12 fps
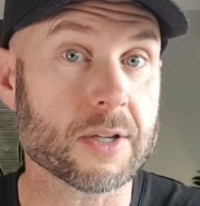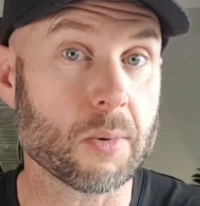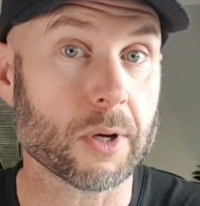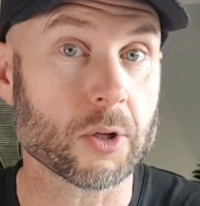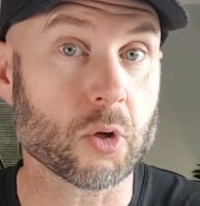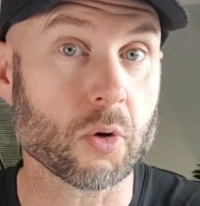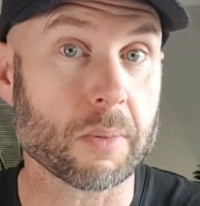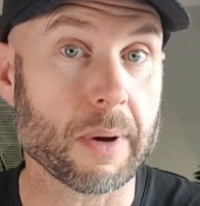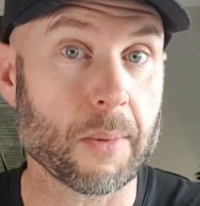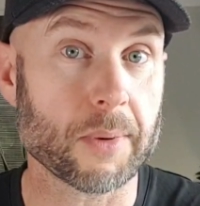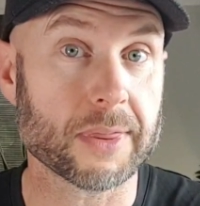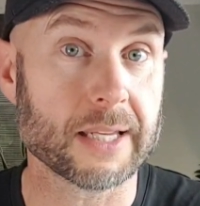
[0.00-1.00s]
I want to talk
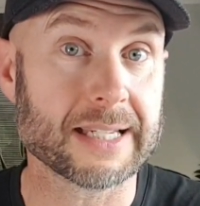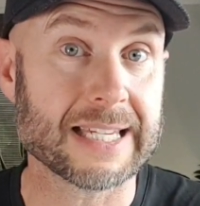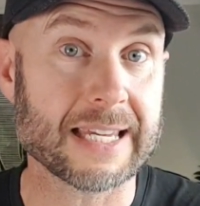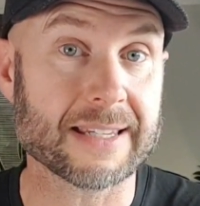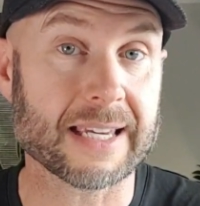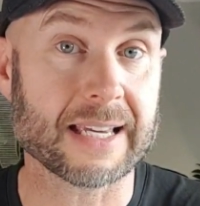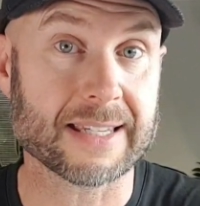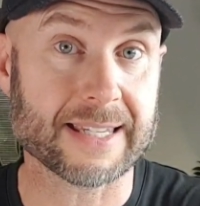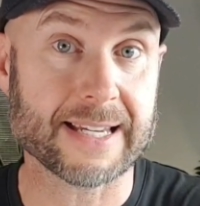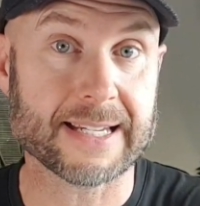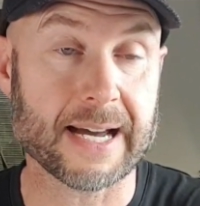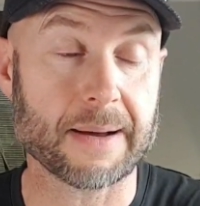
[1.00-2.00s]
about with the desk
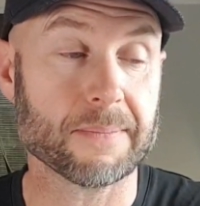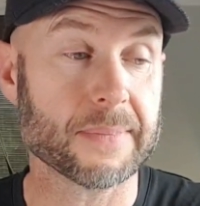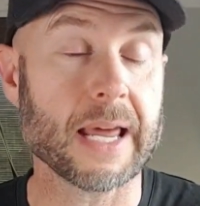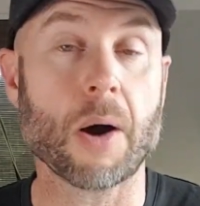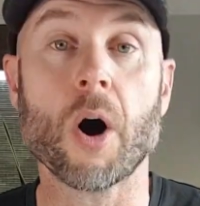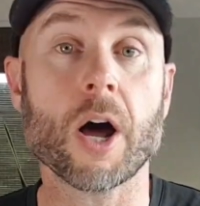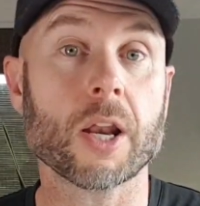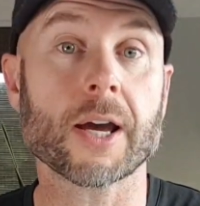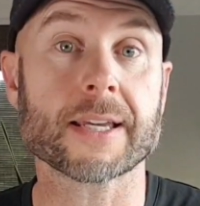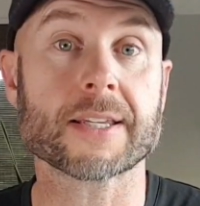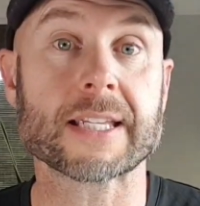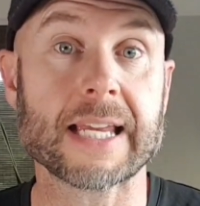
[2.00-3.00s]
setup. Now, I
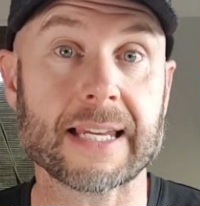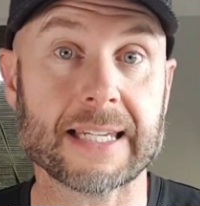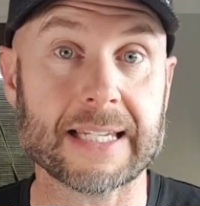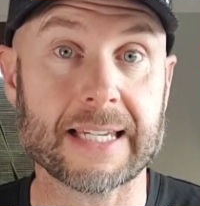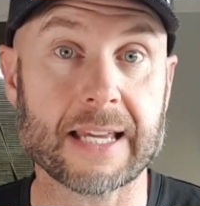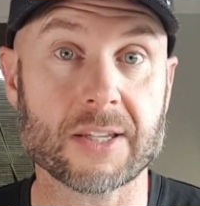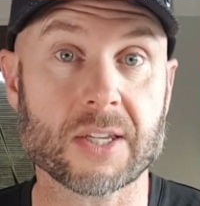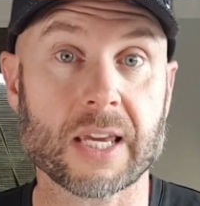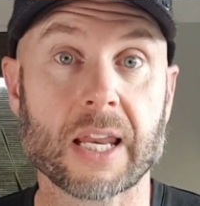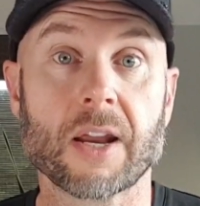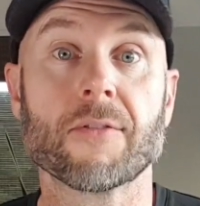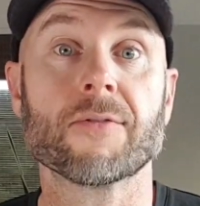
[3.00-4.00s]
like a standing desk,
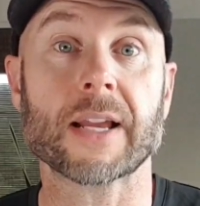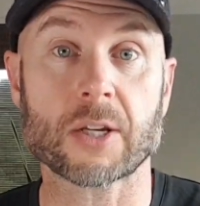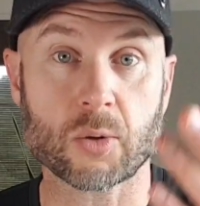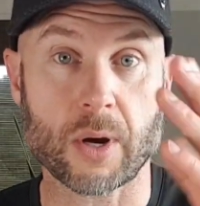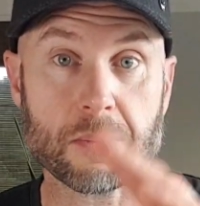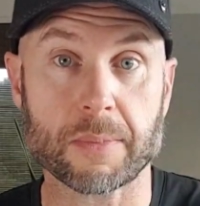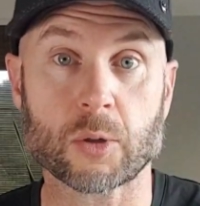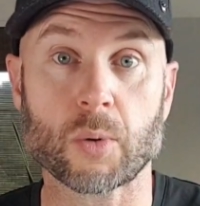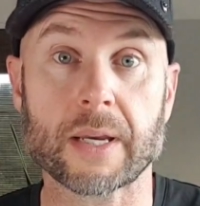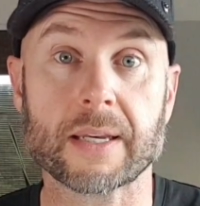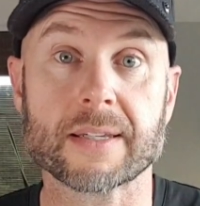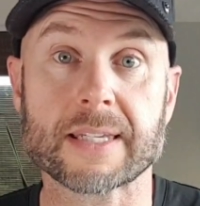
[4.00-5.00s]
and I fluctuate
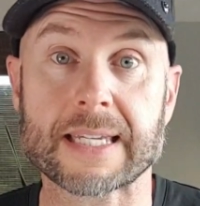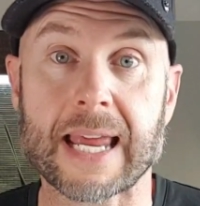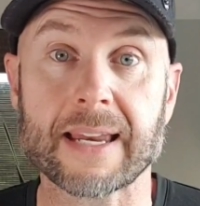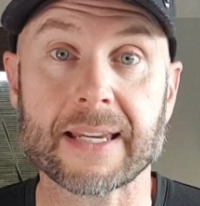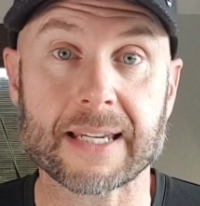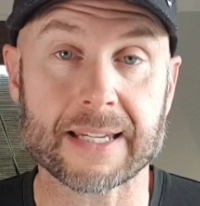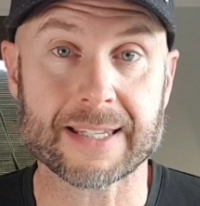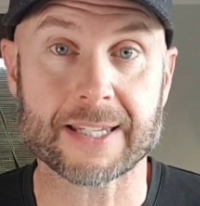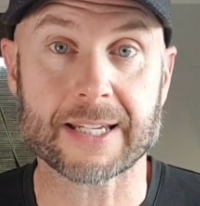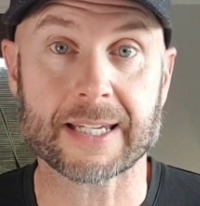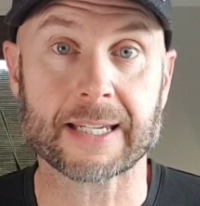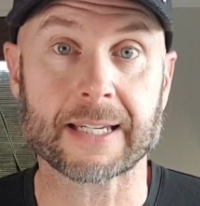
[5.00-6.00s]
between standing and
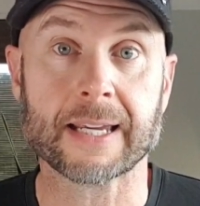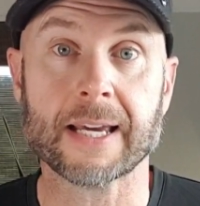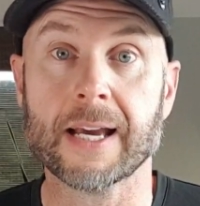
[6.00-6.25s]
sitting.